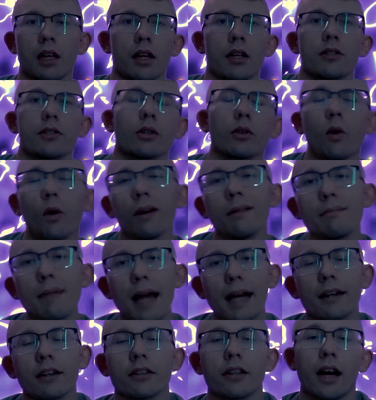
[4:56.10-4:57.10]
So going
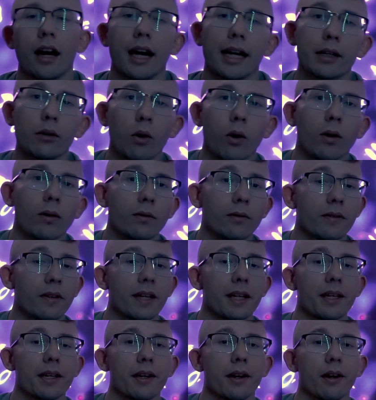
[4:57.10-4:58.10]
back on the high quality
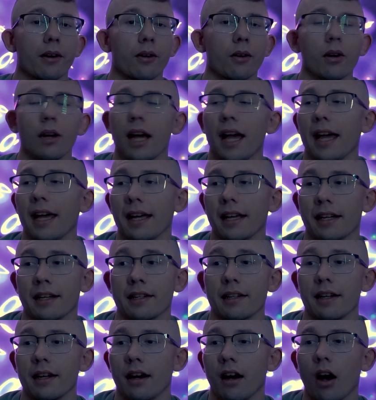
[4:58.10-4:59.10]
video and
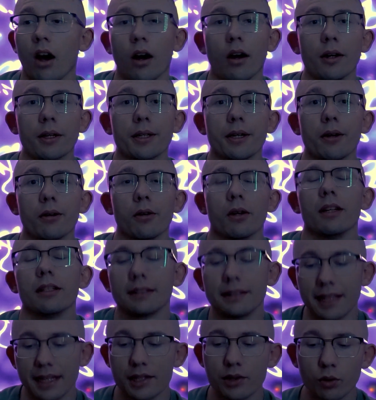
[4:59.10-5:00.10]
audio,
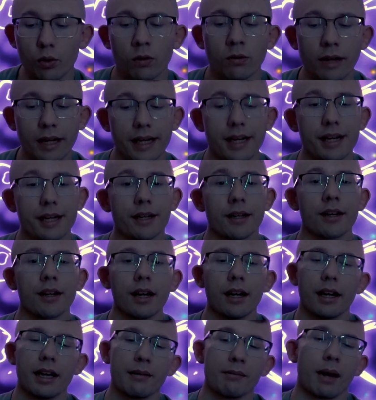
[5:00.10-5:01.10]
this one right here,
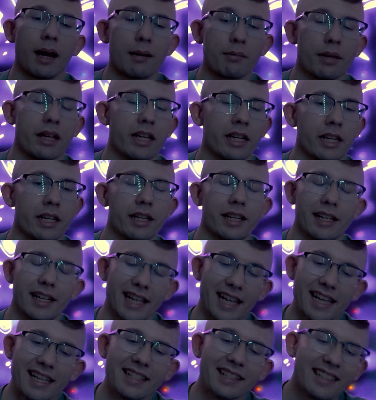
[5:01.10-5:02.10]
in my opinion,
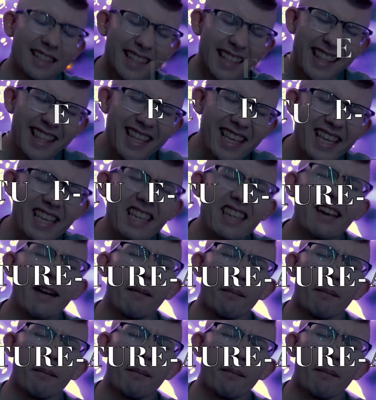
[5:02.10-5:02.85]
is the